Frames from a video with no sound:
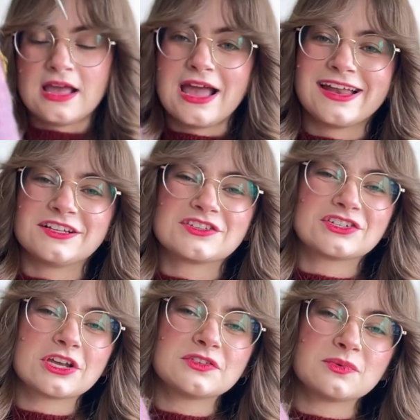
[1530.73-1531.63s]
And it's
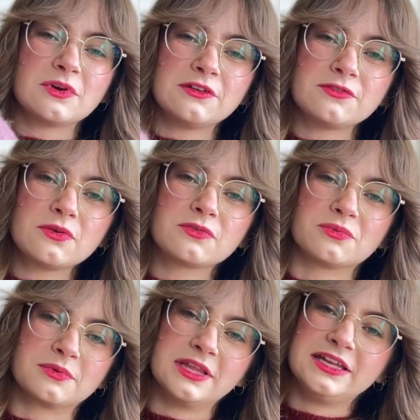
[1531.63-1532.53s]
just one of those
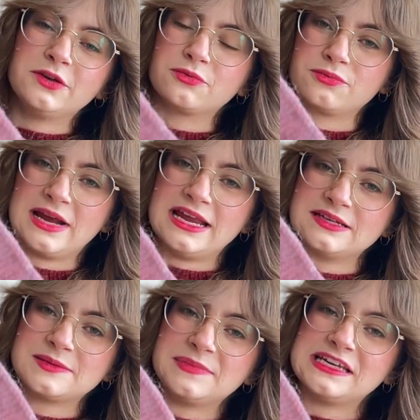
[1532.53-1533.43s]
really
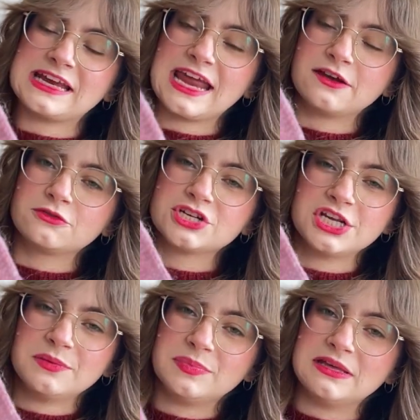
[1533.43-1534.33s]
great potato
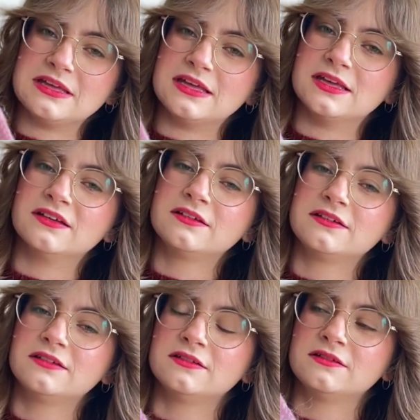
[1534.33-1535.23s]
chippy,
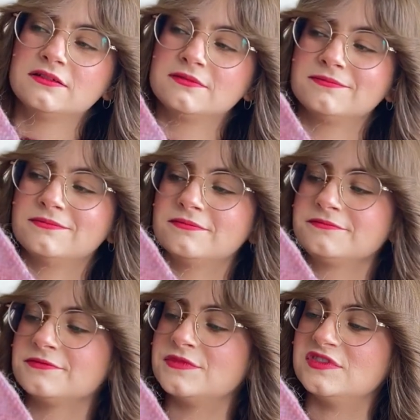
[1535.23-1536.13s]

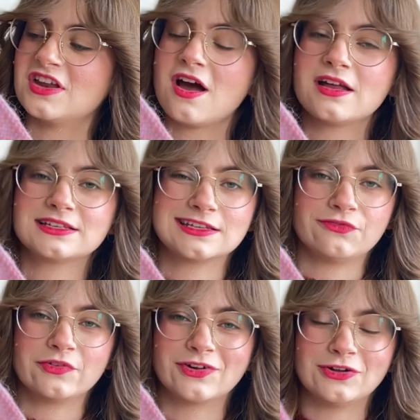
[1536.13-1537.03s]
not
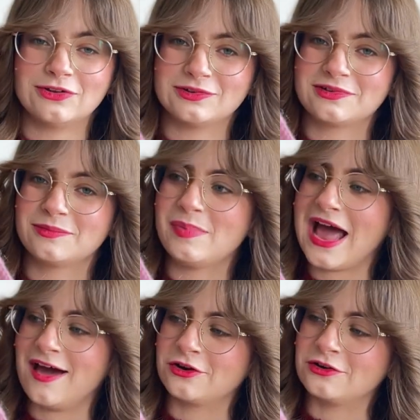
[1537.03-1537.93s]
difficult
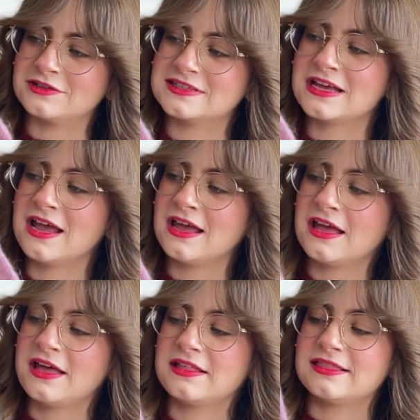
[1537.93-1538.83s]
patterns
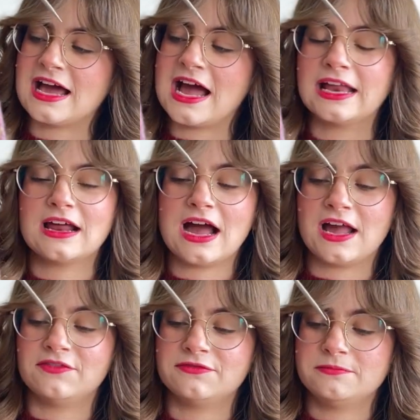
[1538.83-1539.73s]
that
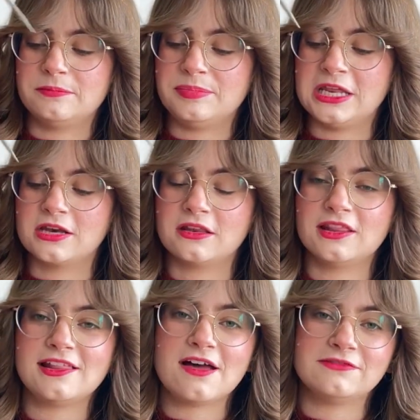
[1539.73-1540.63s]
I've been
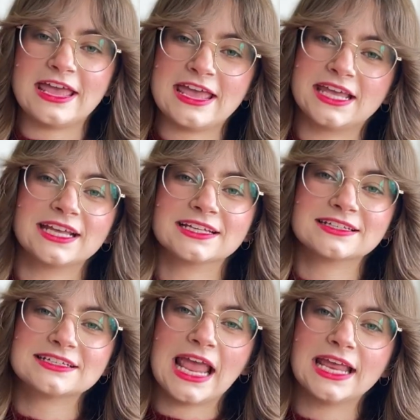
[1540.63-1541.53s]
loving
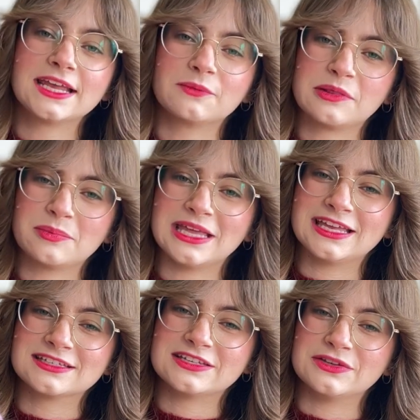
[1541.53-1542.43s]
taking with
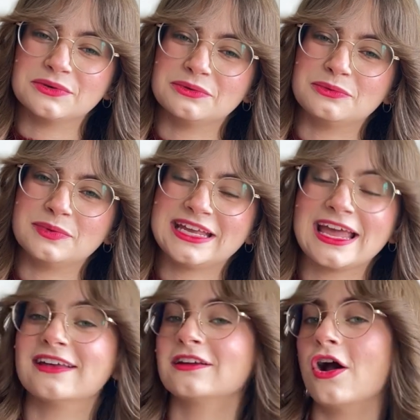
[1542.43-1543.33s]
me to
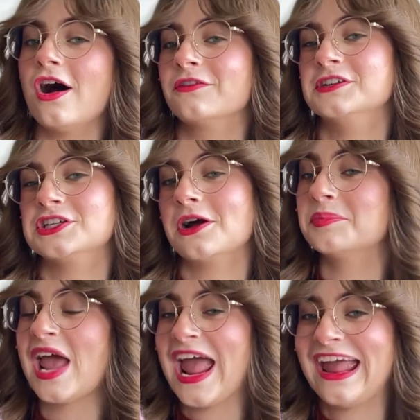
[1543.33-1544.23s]
weekend coffee shop
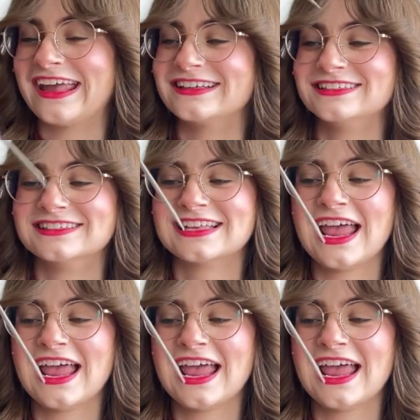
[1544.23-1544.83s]
hangs